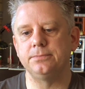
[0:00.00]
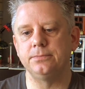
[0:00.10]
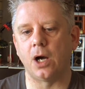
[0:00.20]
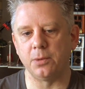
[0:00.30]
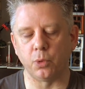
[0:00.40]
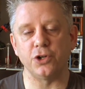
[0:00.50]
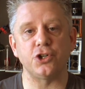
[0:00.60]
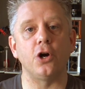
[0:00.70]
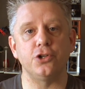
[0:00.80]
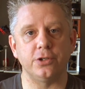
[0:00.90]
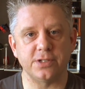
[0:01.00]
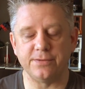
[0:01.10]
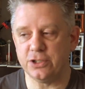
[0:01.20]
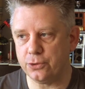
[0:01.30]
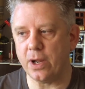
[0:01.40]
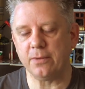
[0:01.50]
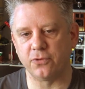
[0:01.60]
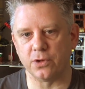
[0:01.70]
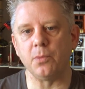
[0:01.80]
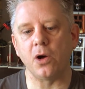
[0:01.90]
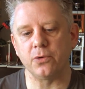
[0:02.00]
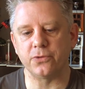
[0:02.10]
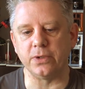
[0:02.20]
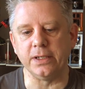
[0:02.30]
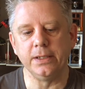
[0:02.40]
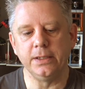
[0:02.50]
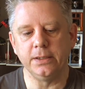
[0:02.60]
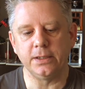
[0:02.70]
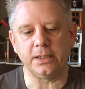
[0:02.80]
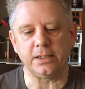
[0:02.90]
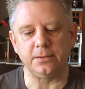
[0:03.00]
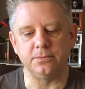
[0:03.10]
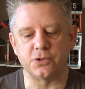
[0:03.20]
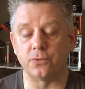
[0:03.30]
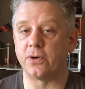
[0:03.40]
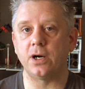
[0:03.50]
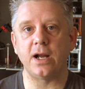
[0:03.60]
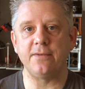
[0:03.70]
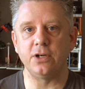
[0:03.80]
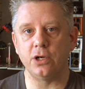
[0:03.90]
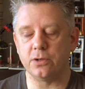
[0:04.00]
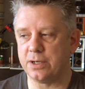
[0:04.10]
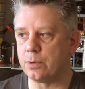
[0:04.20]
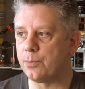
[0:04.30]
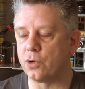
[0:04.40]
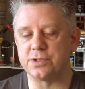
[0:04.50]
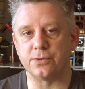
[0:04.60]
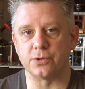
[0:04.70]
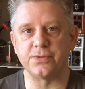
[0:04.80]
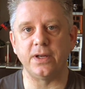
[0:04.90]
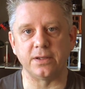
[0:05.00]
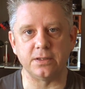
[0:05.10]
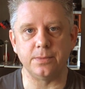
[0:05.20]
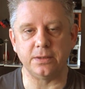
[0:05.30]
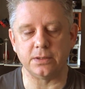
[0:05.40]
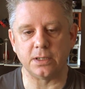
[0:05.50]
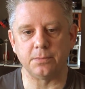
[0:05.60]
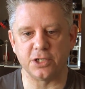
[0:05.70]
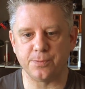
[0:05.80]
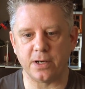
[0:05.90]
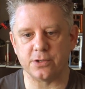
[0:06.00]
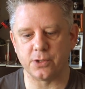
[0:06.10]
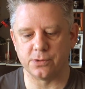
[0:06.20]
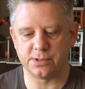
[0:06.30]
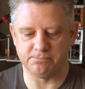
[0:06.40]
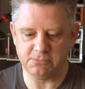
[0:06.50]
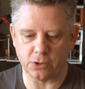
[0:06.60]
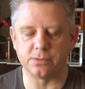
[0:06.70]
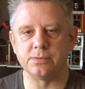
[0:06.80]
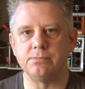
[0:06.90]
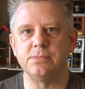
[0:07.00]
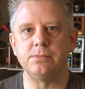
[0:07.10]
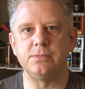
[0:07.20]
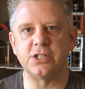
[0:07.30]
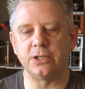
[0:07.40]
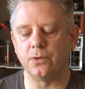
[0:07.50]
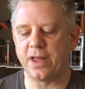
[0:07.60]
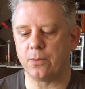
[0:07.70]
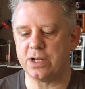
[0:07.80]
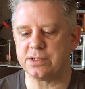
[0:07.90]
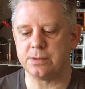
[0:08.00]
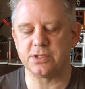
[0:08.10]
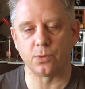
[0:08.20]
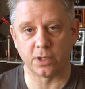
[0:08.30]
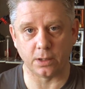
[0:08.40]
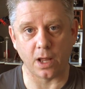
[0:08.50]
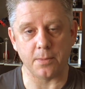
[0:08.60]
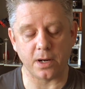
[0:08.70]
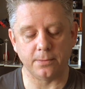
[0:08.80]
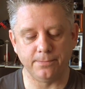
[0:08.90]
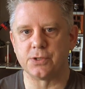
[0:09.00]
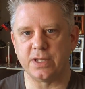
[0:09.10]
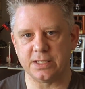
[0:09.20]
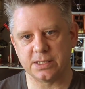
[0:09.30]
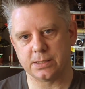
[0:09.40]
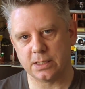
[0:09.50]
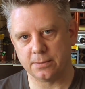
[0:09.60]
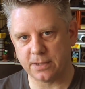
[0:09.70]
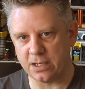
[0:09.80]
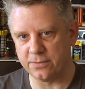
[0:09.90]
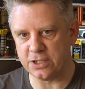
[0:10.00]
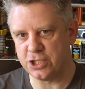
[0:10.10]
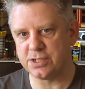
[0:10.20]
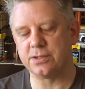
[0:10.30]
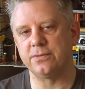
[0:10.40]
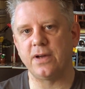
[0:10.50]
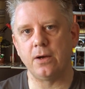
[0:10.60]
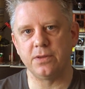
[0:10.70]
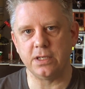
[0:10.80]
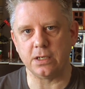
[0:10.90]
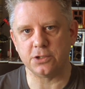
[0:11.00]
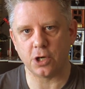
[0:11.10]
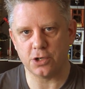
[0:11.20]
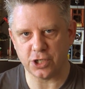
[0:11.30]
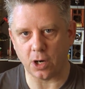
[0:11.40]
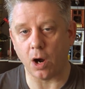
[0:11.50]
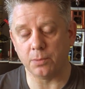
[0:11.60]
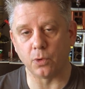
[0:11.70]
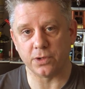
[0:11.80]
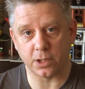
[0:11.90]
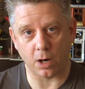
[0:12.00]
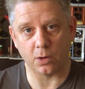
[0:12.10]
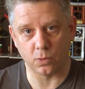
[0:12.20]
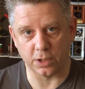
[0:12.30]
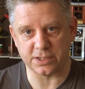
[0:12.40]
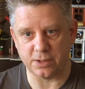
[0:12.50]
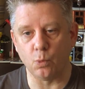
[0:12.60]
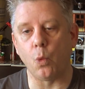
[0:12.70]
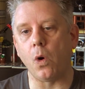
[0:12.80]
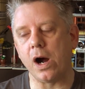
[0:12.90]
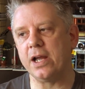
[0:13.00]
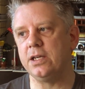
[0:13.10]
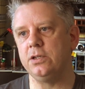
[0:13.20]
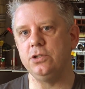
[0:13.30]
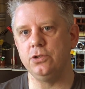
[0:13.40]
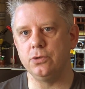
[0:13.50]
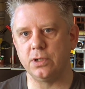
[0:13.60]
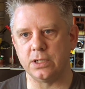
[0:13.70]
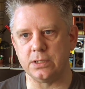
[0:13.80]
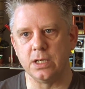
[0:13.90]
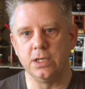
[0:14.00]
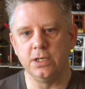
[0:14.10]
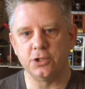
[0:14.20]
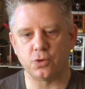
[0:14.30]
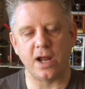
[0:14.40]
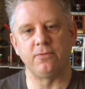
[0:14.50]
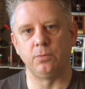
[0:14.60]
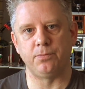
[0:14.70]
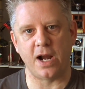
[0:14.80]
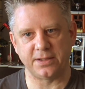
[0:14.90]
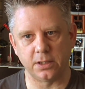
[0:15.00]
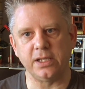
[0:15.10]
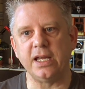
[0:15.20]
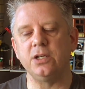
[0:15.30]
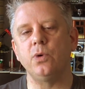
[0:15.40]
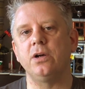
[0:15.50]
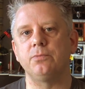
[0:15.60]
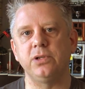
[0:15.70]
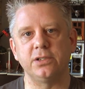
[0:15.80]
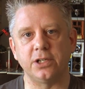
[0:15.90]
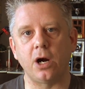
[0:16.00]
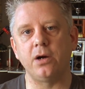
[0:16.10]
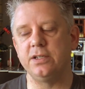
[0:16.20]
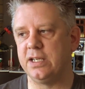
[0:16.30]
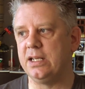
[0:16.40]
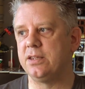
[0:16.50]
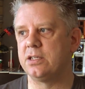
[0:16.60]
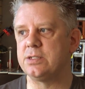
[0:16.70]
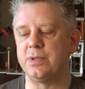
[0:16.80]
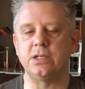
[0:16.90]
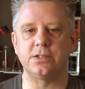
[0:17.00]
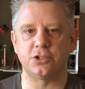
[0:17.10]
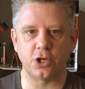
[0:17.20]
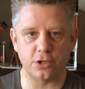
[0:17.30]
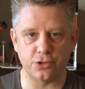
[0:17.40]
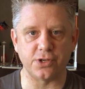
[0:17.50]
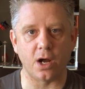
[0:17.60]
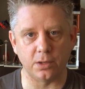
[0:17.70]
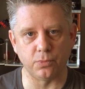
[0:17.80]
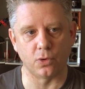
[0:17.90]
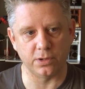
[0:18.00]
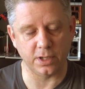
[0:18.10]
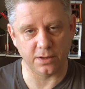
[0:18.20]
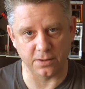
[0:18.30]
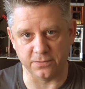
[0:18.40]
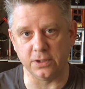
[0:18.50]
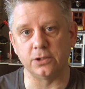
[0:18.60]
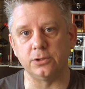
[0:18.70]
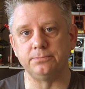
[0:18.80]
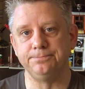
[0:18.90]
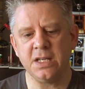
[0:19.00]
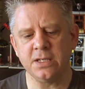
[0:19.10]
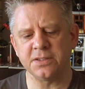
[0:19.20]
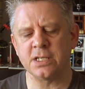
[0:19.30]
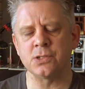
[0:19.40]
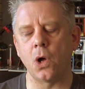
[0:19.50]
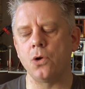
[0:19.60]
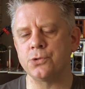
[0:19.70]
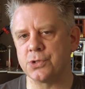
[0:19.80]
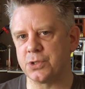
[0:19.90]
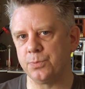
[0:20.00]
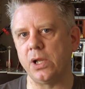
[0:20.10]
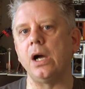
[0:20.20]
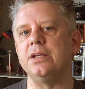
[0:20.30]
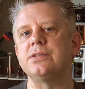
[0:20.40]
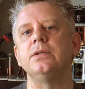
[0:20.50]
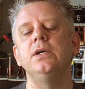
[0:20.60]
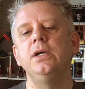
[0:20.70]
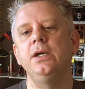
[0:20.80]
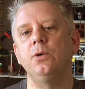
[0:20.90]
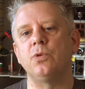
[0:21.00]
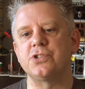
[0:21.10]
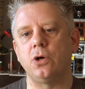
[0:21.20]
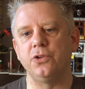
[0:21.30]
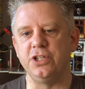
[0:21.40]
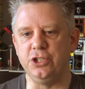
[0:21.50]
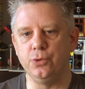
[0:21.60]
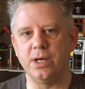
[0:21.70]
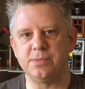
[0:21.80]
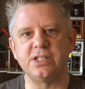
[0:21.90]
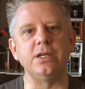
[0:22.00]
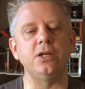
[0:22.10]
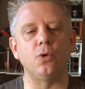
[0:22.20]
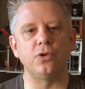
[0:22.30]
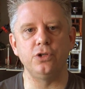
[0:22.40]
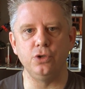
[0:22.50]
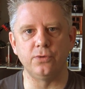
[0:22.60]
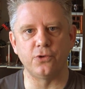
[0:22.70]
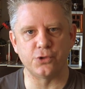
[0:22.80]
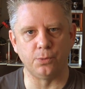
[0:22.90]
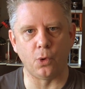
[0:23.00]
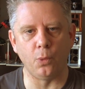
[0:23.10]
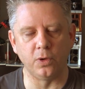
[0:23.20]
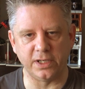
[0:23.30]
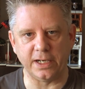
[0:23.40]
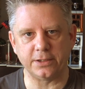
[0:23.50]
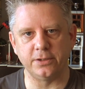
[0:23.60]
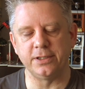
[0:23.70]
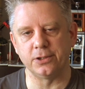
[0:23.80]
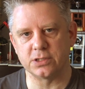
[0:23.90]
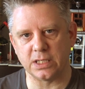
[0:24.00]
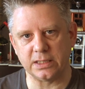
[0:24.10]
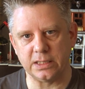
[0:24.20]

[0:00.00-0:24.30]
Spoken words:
onboard charger, 72 amp, for the Model 3. So far, I haven't heard any reports of those failing. They've been much better. So, you know, single that way seems to work a lot better. So that's kind of the gist of how the charging onboard the car works, and why you can travel practically anywhere and plug the car into anything is because the charger's onboard the vehicle. Now, Tesla also supplies what's called the UMC, or the Universal Mobile Connector, and it looks like